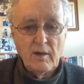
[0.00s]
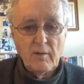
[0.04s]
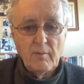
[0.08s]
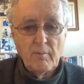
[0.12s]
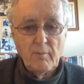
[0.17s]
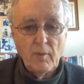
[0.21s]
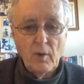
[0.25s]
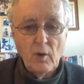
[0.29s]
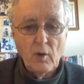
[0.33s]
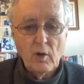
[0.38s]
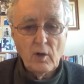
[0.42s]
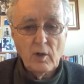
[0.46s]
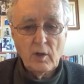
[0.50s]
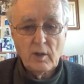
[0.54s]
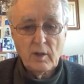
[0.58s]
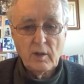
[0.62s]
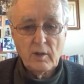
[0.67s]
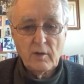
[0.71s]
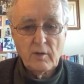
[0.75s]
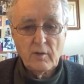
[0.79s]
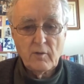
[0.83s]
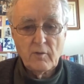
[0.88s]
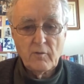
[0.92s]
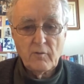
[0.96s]
more
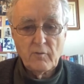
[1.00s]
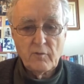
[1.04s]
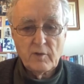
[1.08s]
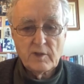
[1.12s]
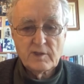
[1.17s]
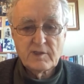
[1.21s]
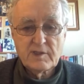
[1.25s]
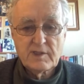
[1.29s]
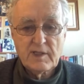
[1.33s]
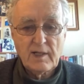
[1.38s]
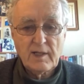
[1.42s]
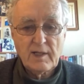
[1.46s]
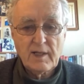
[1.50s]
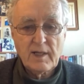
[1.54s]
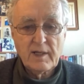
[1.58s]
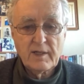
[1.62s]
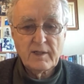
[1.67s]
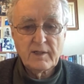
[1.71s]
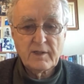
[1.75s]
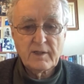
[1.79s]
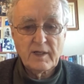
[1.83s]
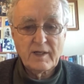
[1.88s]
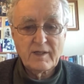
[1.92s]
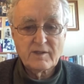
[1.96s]

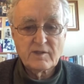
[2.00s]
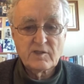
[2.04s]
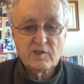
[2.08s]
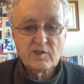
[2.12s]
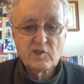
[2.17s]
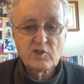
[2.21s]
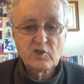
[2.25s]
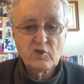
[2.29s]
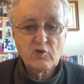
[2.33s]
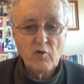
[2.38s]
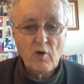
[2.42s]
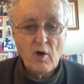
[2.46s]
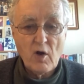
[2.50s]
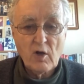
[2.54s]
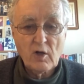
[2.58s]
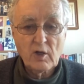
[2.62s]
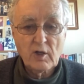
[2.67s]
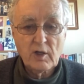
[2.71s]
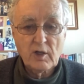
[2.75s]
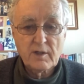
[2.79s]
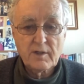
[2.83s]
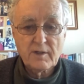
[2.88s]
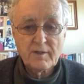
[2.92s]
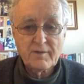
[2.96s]
resilient and
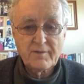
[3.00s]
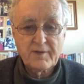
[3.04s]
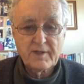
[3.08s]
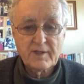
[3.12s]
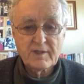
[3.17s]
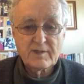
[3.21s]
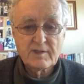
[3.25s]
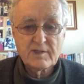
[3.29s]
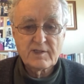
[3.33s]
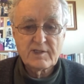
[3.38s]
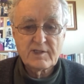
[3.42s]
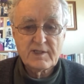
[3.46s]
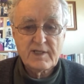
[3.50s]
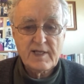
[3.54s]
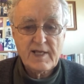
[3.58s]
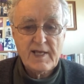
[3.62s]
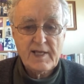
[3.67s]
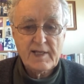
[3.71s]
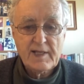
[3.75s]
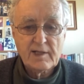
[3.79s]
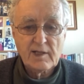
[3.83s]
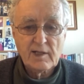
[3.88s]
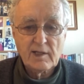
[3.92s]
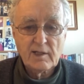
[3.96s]
stronger than
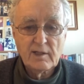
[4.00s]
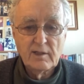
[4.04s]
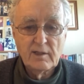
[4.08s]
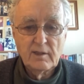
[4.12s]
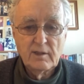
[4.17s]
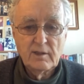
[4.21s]
steel.